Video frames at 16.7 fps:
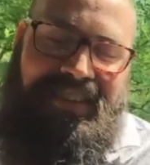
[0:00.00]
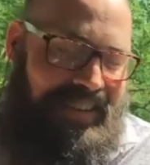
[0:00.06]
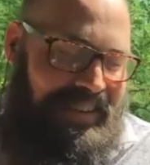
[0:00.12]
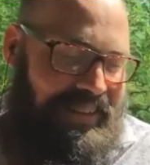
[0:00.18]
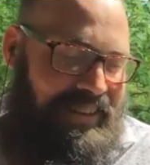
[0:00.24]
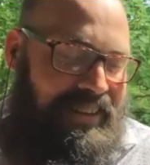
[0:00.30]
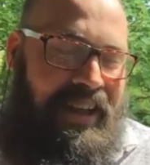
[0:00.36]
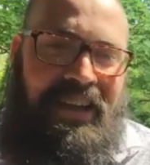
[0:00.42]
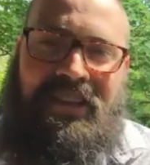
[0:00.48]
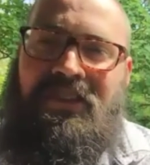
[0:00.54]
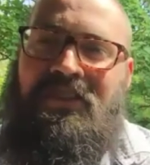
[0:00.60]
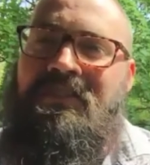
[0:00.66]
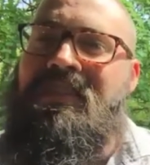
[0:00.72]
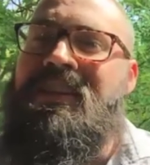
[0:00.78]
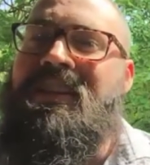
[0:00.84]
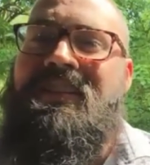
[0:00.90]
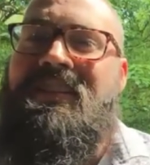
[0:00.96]
like you're
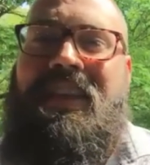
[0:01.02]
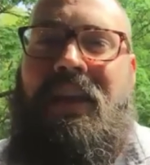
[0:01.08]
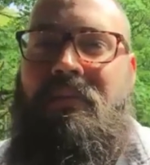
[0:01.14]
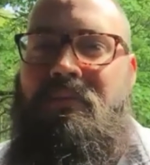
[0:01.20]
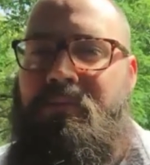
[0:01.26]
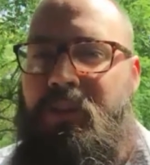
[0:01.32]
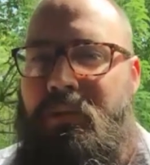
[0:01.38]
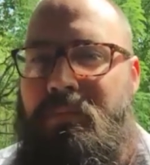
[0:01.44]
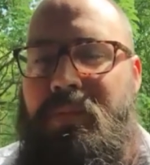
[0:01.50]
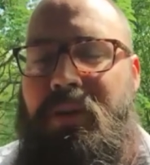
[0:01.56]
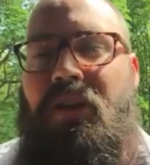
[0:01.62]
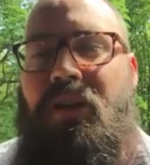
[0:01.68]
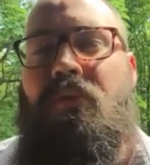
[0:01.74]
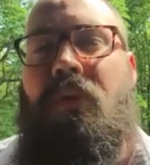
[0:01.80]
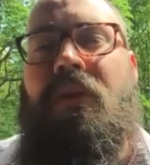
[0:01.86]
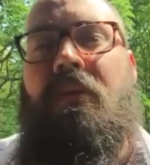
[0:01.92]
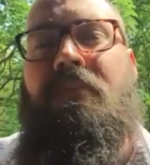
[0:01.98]
in the same room, because
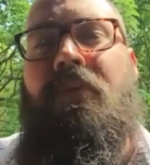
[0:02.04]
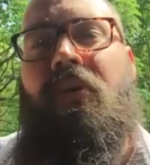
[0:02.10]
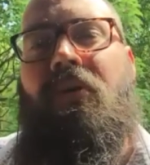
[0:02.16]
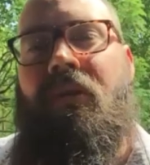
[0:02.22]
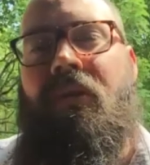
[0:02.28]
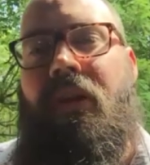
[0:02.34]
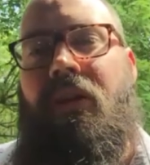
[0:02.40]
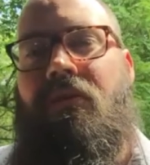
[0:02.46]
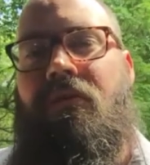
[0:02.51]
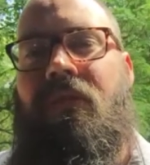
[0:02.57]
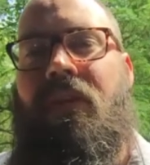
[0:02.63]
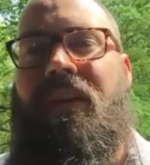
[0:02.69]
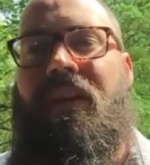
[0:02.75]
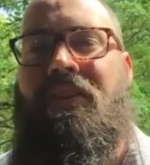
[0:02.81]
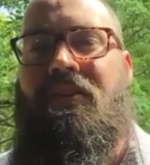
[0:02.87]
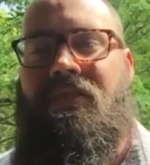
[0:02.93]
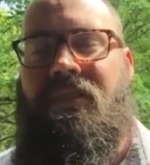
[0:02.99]
when you put all those
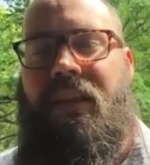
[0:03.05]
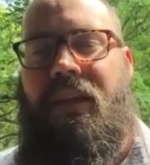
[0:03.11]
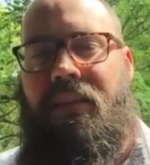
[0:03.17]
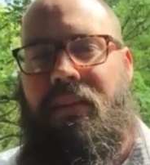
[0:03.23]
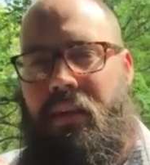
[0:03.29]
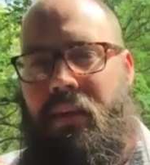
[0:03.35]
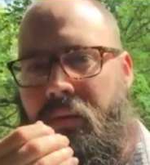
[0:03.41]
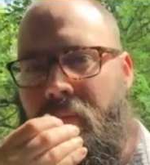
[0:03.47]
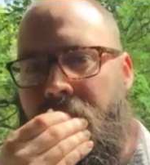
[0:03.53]
videos together,